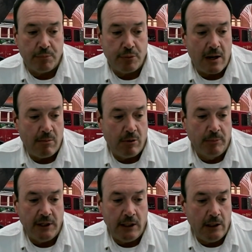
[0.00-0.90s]

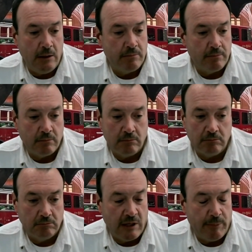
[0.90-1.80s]
probably
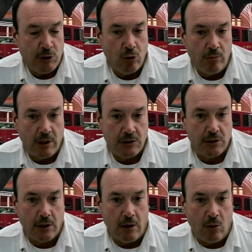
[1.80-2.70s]
maybe two months
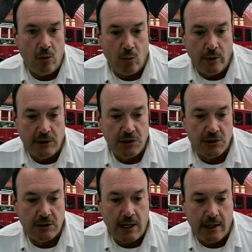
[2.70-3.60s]
ago, we had
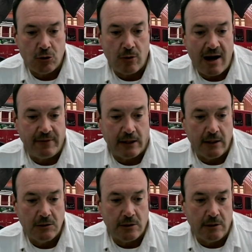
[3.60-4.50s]
just had a traffic
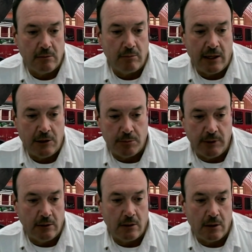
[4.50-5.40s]
incident
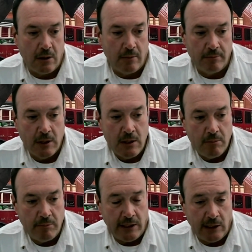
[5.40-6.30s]
management um,
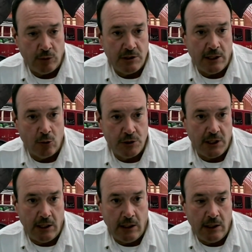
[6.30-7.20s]
meeting with DOT,
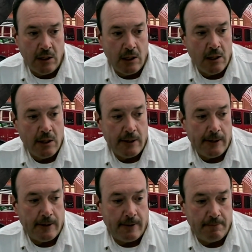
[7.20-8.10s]

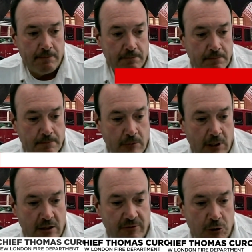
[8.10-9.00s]
um,
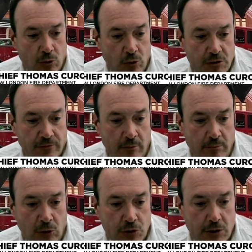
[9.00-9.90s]
individuals from
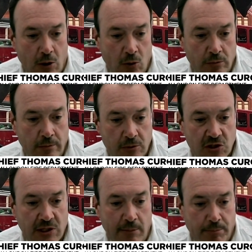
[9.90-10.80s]
Millstone,
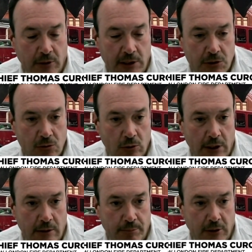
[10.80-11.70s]
State Police, New
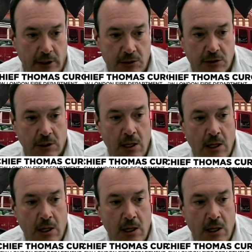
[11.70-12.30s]
London Police,